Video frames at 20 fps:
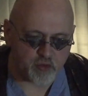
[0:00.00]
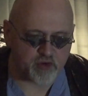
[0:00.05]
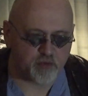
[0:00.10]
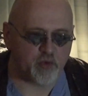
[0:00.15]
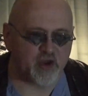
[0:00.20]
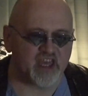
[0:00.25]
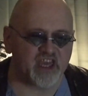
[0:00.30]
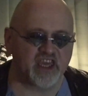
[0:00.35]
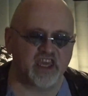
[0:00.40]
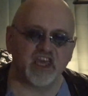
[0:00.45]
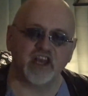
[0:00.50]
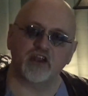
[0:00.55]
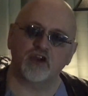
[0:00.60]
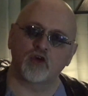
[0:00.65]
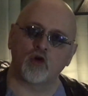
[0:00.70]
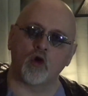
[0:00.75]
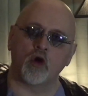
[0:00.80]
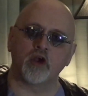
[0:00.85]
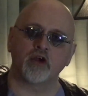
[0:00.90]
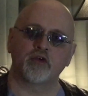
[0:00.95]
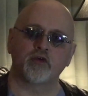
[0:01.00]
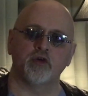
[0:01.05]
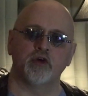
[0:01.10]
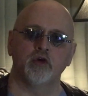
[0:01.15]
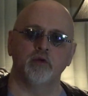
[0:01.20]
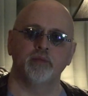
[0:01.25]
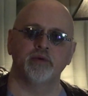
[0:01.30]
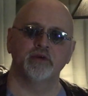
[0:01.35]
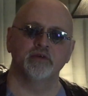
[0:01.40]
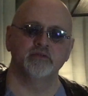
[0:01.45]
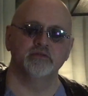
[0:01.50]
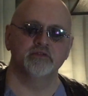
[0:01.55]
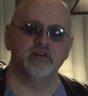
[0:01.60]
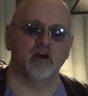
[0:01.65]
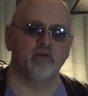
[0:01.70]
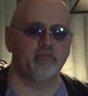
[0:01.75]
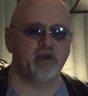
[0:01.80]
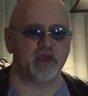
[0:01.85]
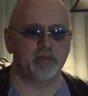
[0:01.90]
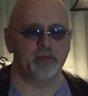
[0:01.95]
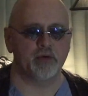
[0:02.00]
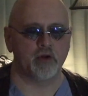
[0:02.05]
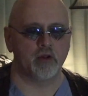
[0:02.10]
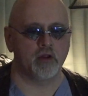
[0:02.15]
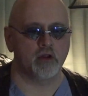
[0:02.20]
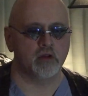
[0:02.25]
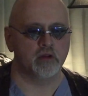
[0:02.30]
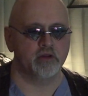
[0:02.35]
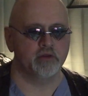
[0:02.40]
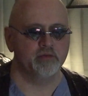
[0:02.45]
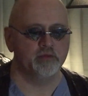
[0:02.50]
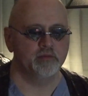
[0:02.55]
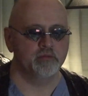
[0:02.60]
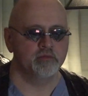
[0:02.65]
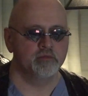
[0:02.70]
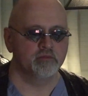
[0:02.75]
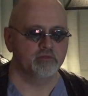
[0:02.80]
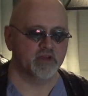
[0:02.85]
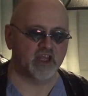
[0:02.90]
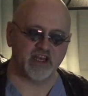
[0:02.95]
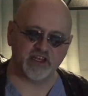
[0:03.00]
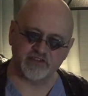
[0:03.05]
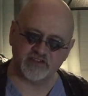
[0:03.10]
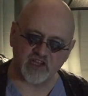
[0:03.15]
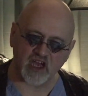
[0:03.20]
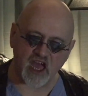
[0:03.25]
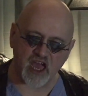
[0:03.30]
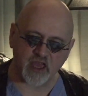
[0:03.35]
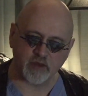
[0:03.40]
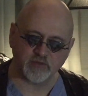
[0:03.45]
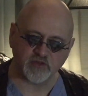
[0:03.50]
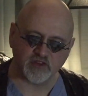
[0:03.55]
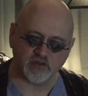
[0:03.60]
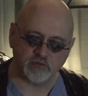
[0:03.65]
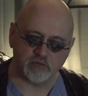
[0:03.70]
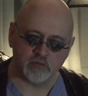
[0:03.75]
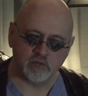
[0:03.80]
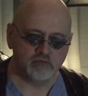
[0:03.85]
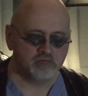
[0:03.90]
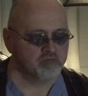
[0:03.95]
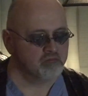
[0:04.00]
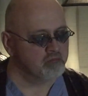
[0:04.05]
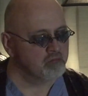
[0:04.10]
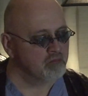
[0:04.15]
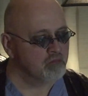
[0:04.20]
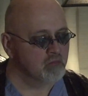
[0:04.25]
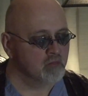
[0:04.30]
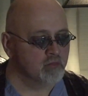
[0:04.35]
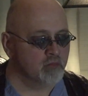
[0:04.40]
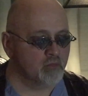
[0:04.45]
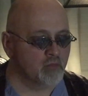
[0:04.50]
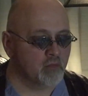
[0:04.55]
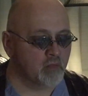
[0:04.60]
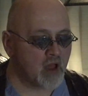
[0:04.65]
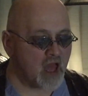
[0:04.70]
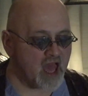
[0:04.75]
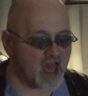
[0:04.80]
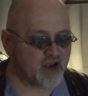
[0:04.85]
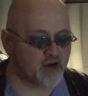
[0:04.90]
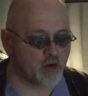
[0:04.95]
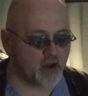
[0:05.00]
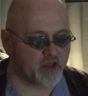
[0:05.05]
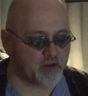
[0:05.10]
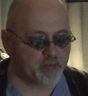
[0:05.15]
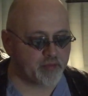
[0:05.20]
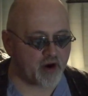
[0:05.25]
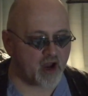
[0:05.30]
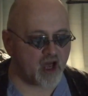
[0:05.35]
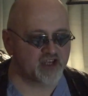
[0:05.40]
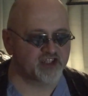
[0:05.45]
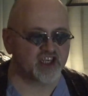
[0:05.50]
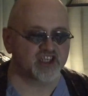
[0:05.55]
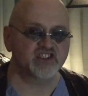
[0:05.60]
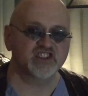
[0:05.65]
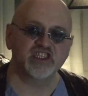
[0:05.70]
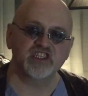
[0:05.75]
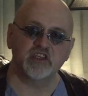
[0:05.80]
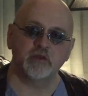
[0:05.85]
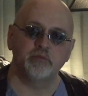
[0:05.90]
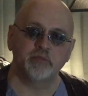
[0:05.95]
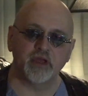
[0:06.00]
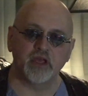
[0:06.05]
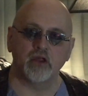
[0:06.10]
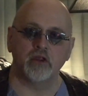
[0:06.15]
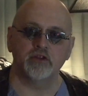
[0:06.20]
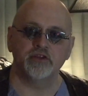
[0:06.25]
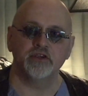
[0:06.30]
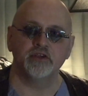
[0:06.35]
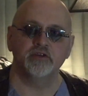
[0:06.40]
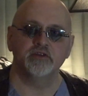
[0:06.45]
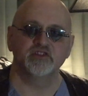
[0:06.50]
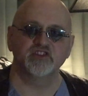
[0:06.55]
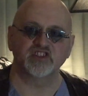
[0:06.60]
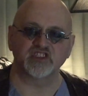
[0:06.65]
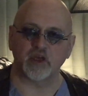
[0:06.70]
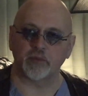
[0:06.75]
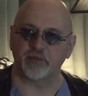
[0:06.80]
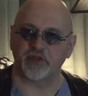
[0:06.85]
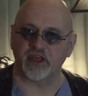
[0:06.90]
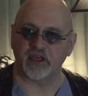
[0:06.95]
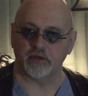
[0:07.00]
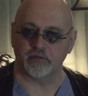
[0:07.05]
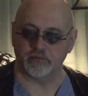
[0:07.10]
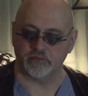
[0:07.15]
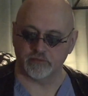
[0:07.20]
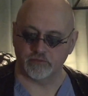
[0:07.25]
we could get a core group of people that at time had no other projects and could build something.